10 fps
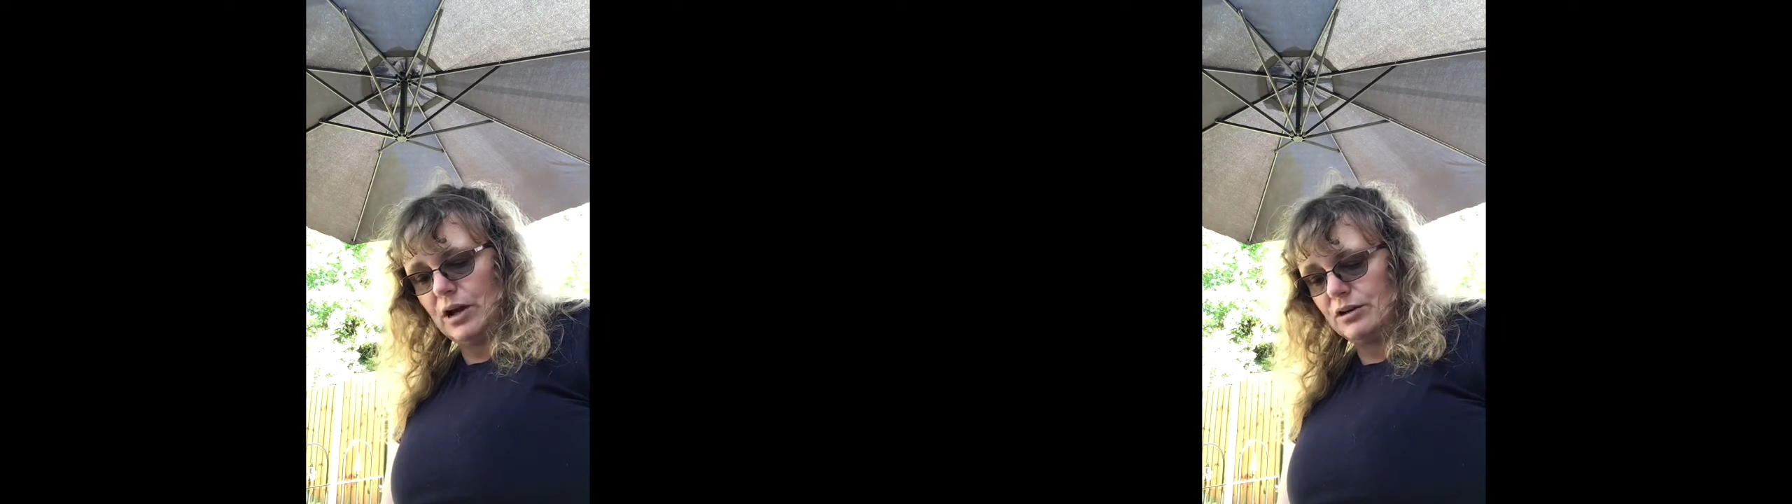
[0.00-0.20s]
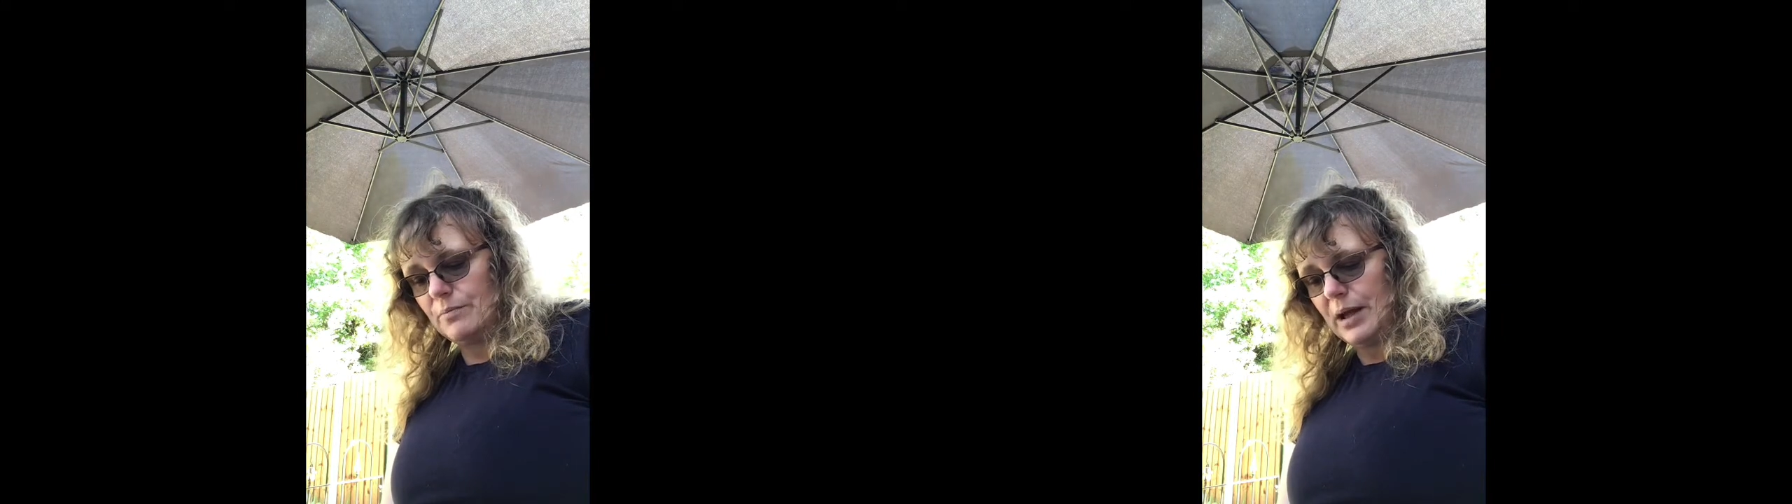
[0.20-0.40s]

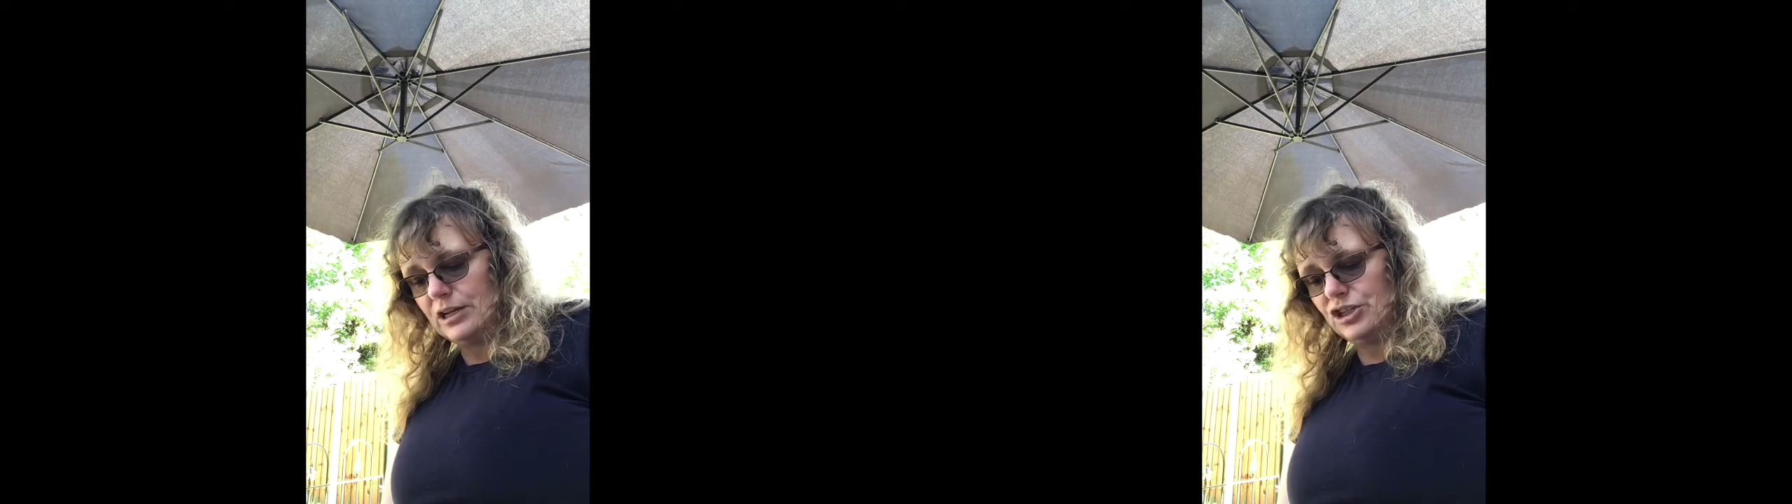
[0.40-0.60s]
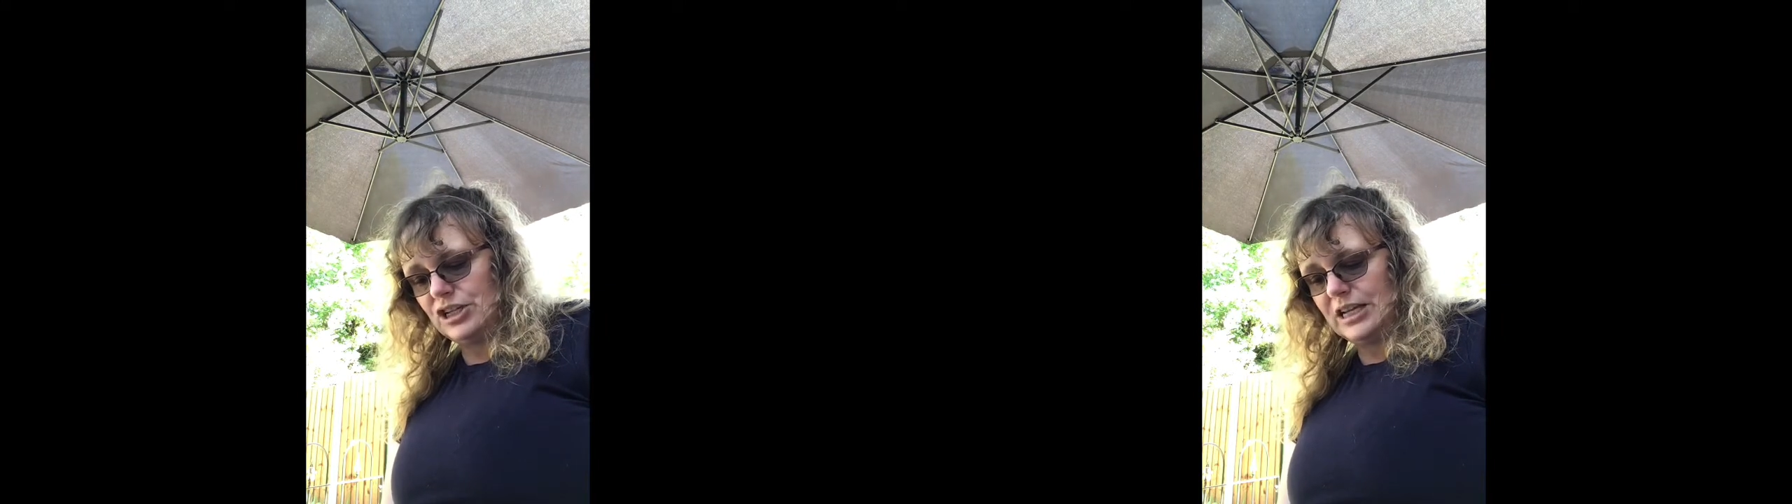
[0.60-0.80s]
had
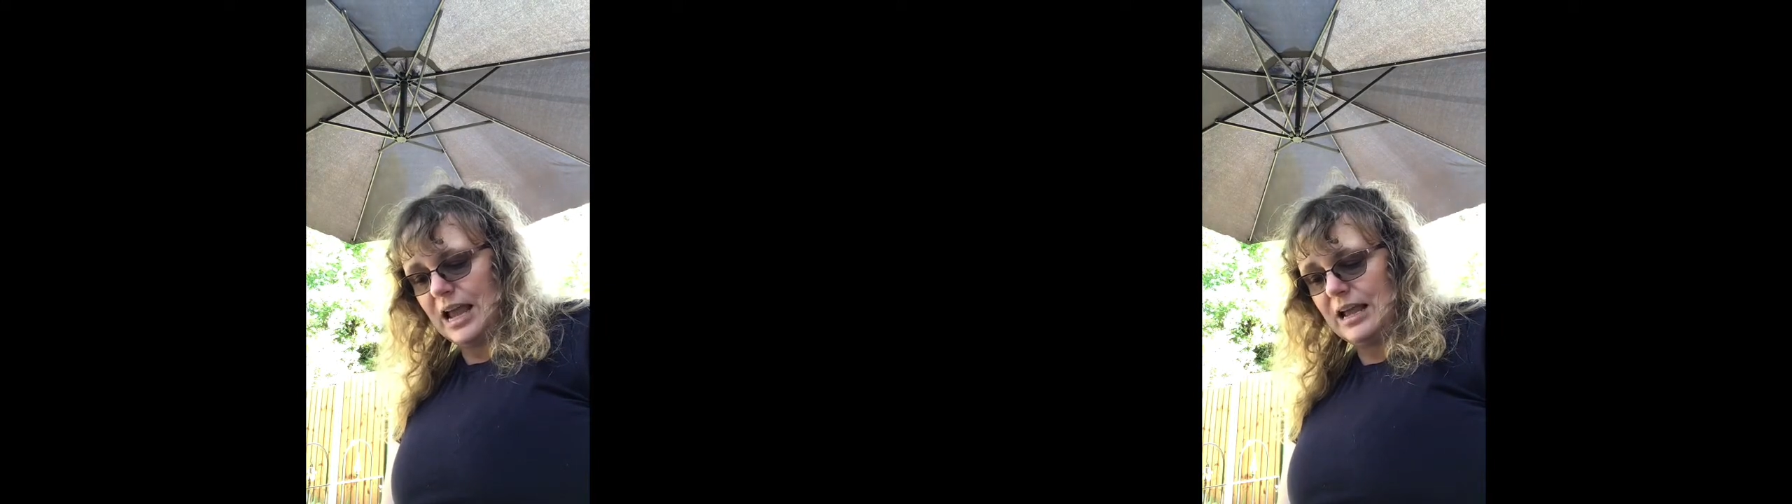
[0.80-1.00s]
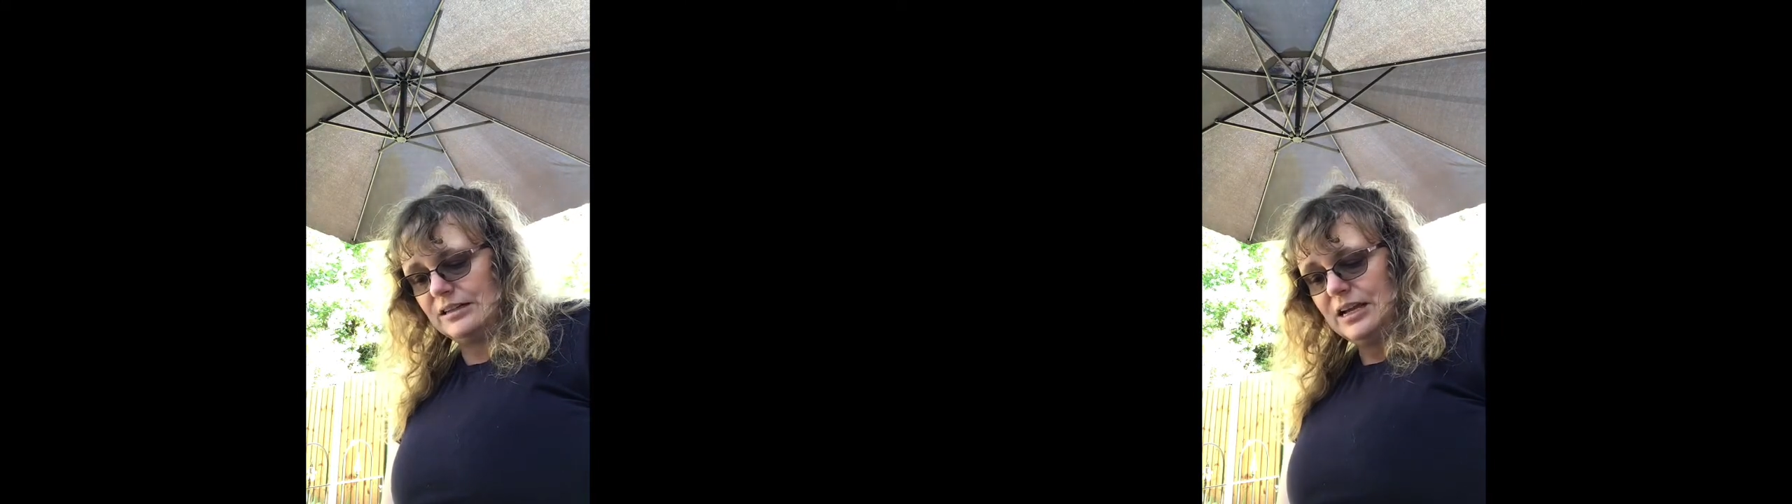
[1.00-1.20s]
managed to
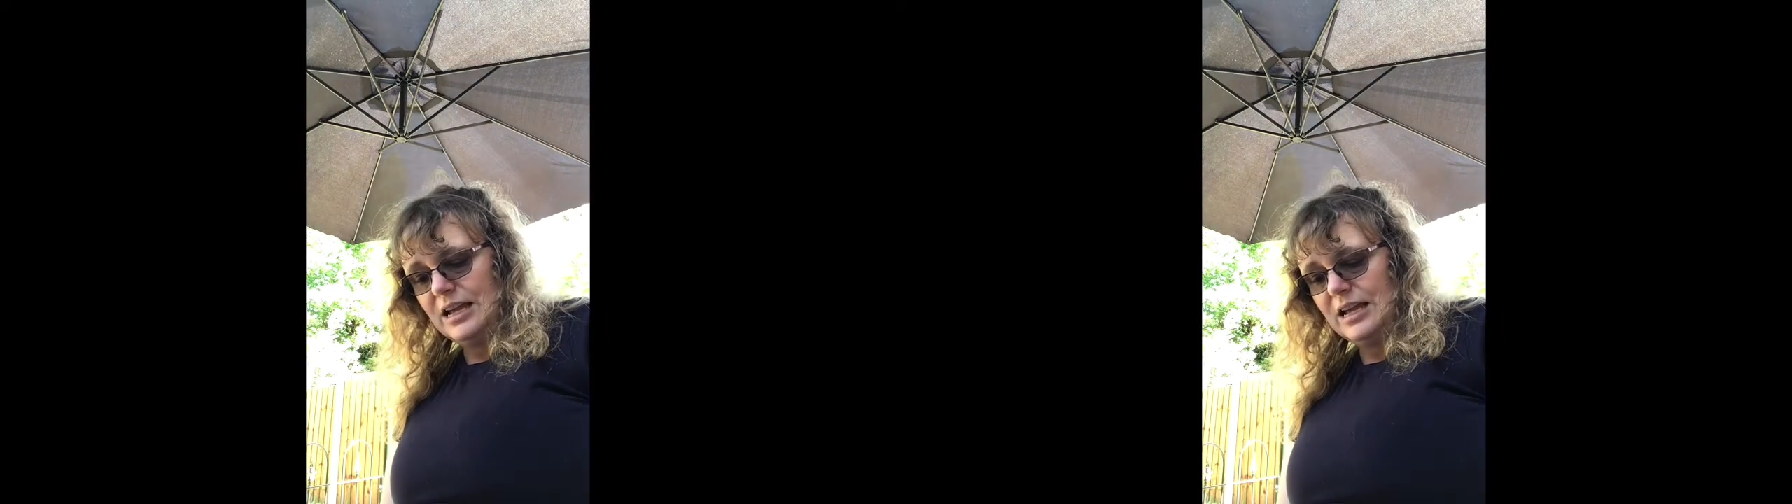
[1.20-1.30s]
get